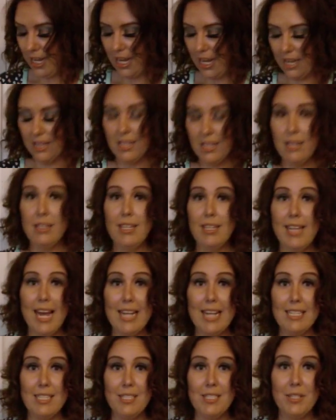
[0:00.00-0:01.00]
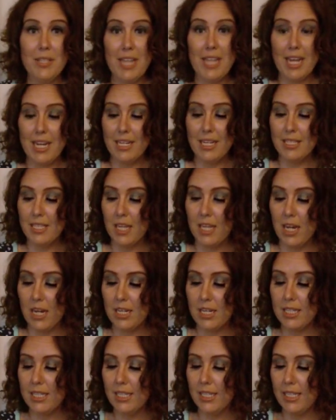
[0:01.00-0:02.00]
And then the last two things
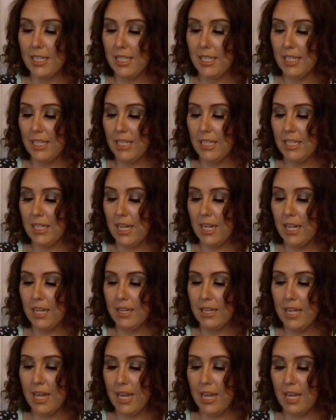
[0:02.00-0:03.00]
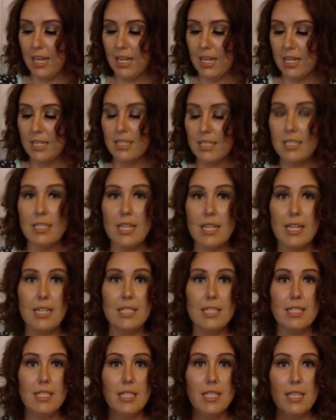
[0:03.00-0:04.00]
are cleaning things. And
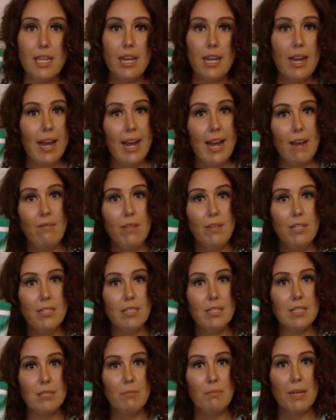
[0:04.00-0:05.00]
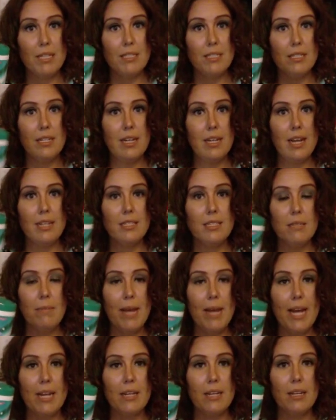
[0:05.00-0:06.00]
it's a good thing I have these because my husband has
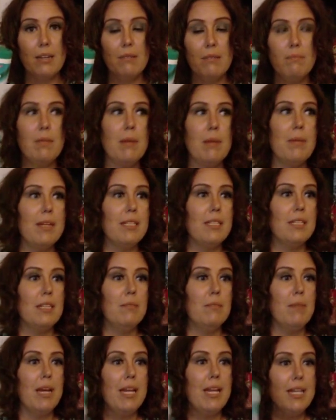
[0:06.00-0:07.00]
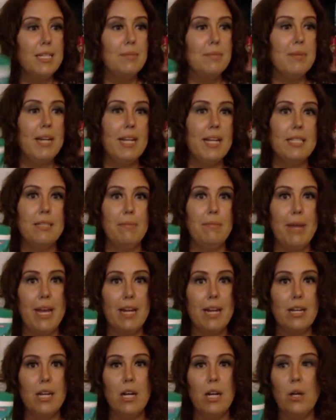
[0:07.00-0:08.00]
a
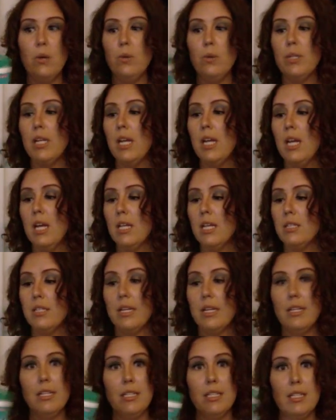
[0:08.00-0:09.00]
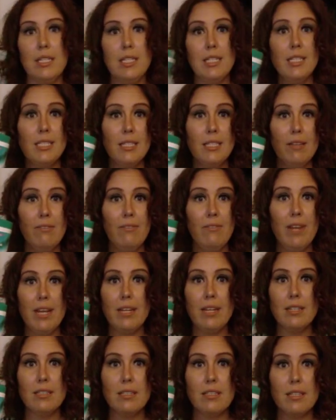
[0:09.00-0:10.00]
bad cold. So I need to
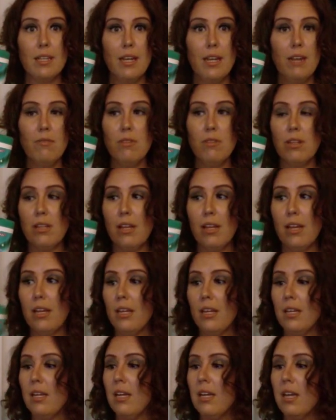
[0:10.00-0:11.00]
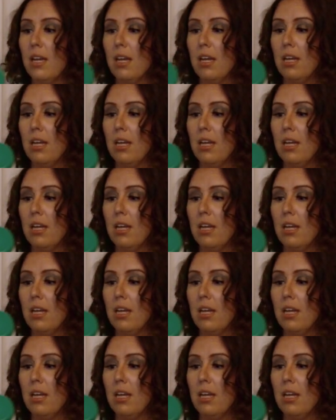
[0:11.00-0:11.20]
disinfect everything.